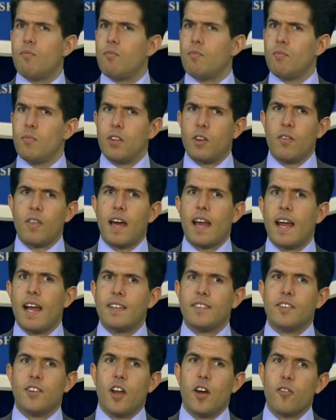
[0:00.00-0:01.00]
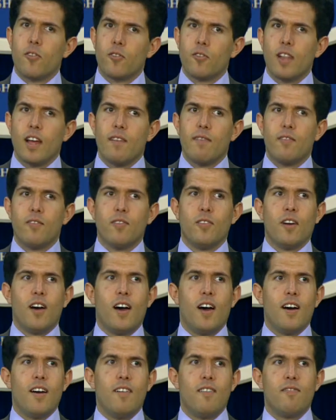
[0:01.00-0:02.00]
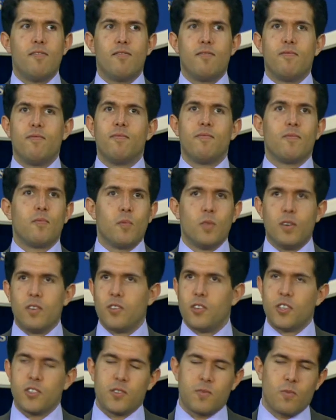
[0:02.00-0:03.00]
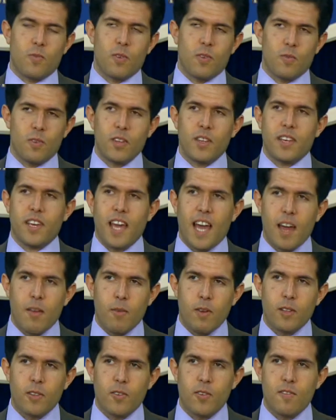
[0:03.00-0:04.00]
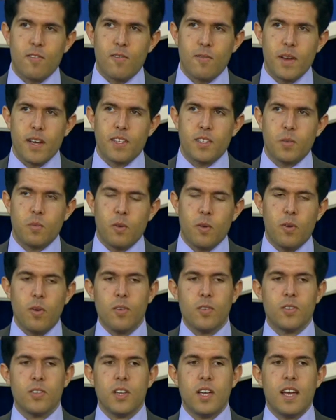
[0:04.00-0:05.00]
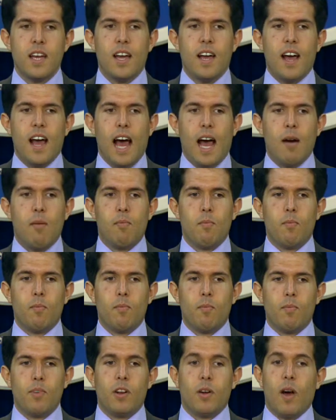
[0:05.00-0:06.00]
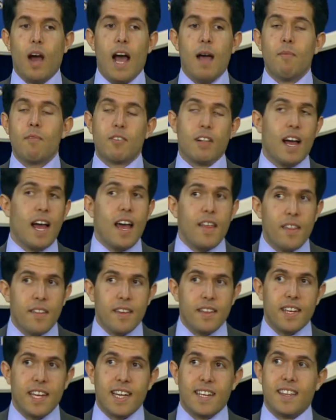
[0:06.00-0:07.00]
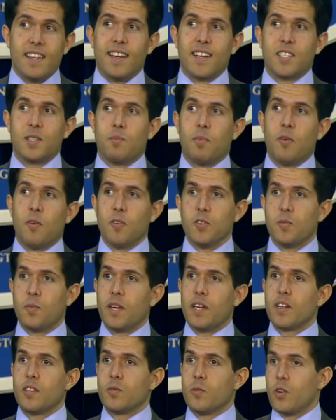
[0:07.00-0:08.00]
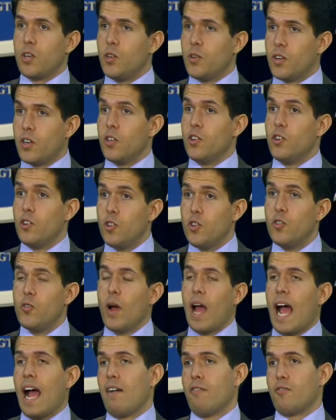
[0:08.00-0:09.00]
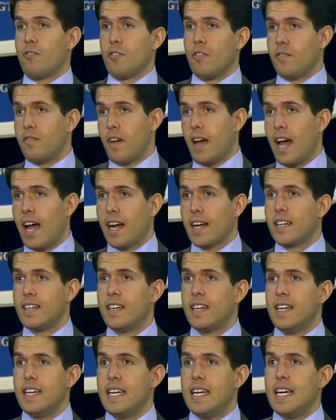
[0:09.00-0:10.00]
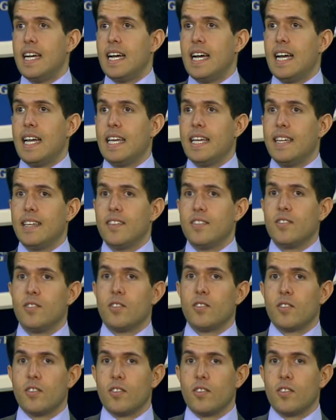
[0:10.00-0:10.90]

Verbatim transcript: you know, that adds another level of, well, just what really can we learn from exit polls? You know, I'm glad that they take the exit polls, because what you can do after the fact is,